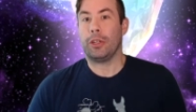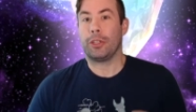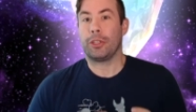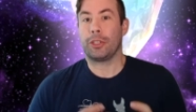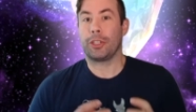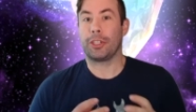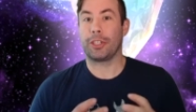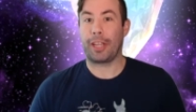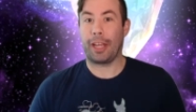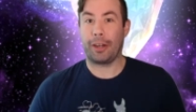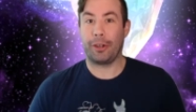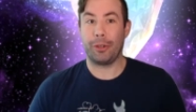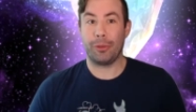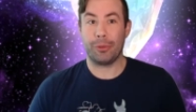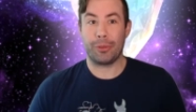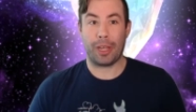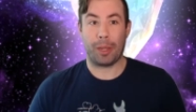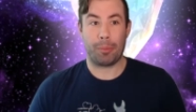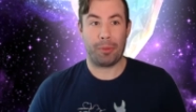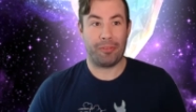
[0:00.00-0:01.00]
She's got a new
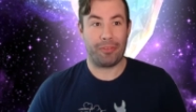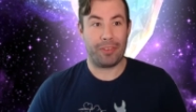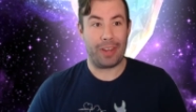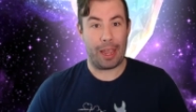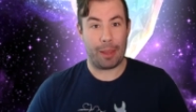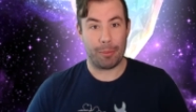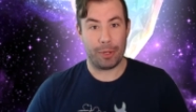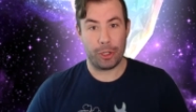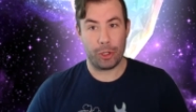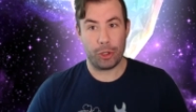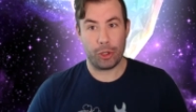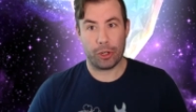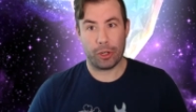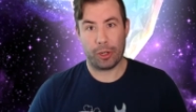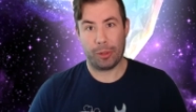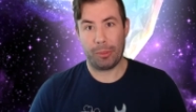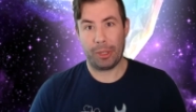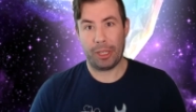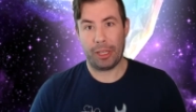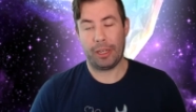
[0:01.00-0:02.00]
type of damage
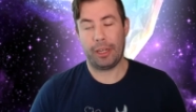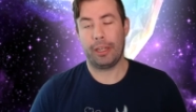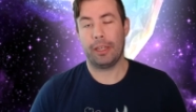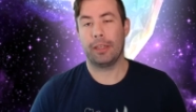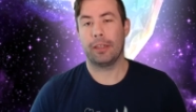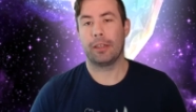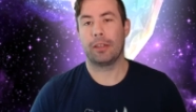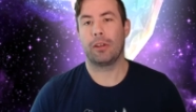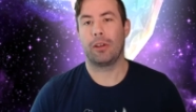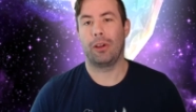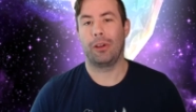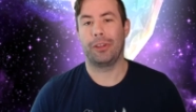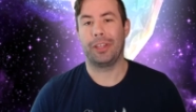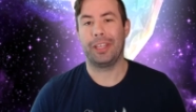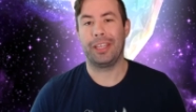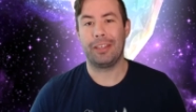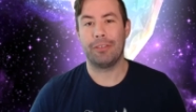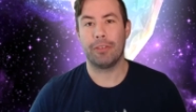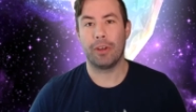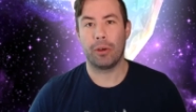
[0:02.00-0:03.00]
ability called
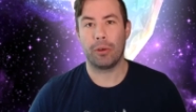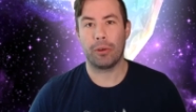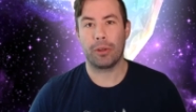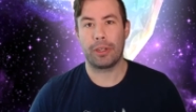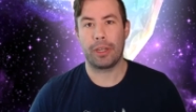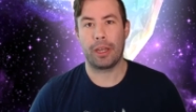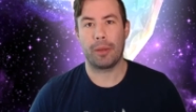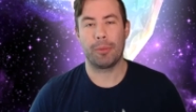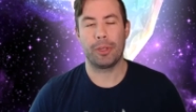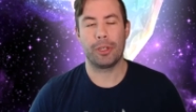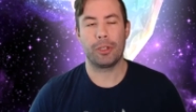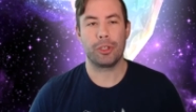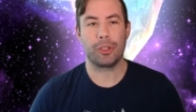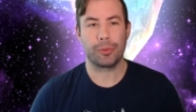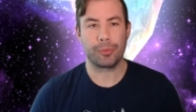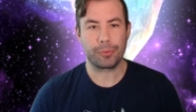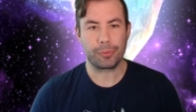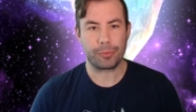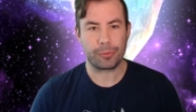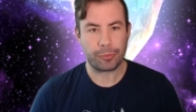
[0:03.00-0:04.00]
Evoke Damage.
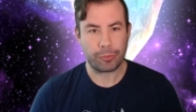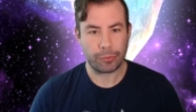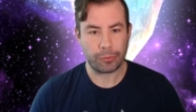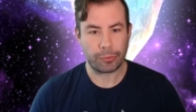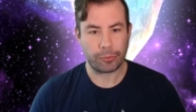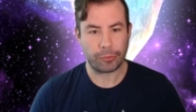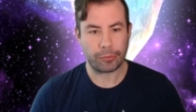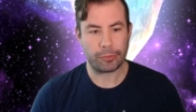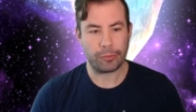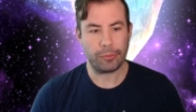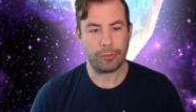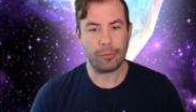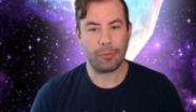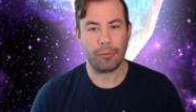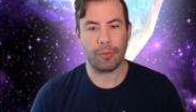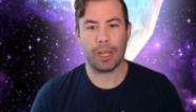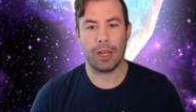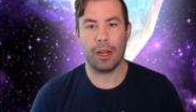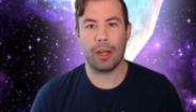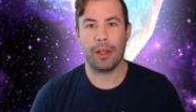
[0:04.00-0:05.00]

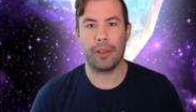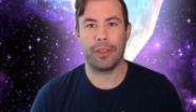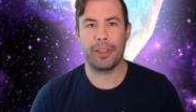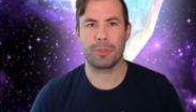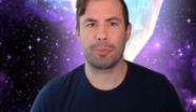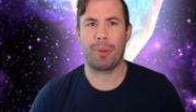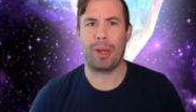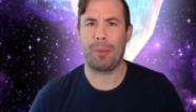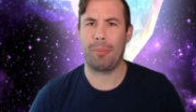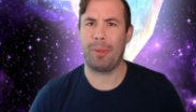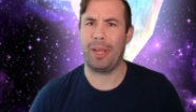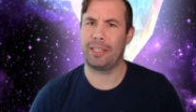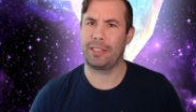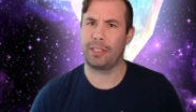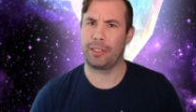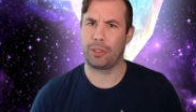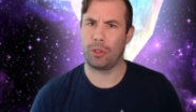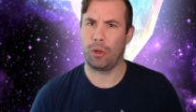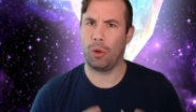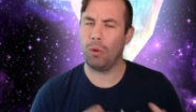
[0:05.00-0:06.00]
This
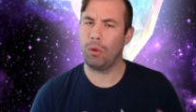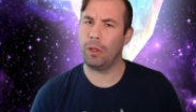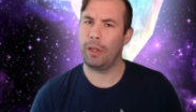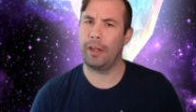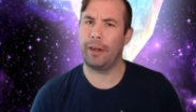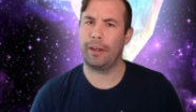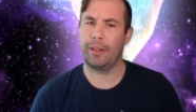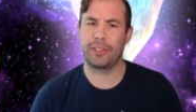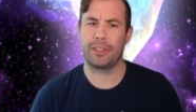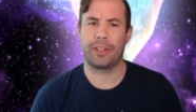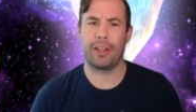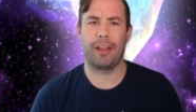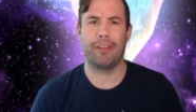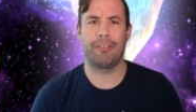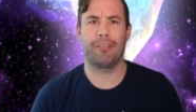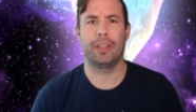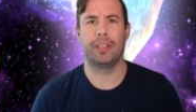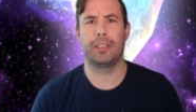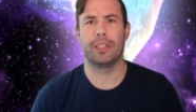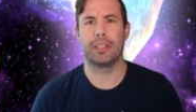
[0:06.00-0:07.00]
bypasses a whole lot of stuff.
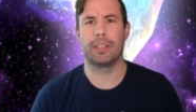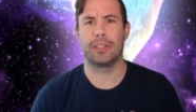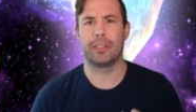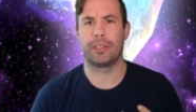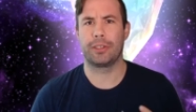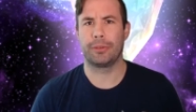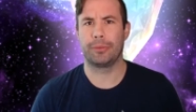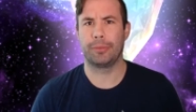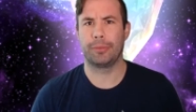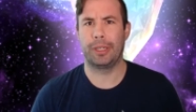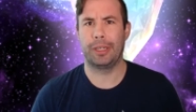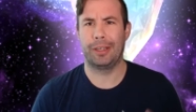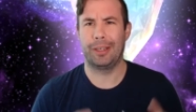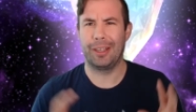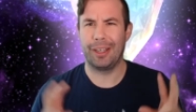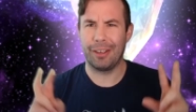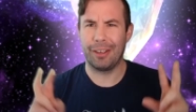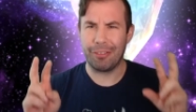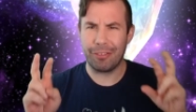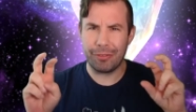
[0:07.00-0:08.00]
It does
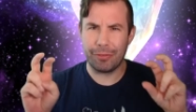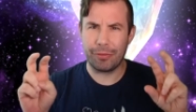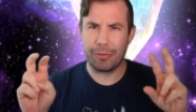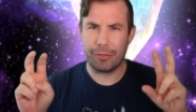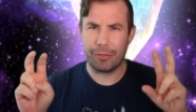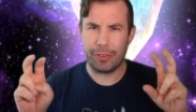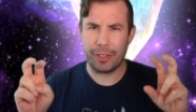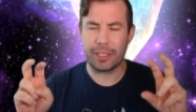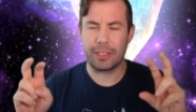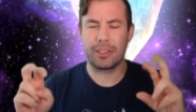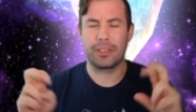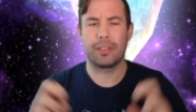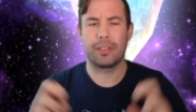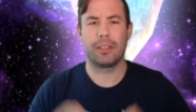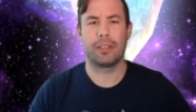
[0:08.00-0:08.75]
a fixed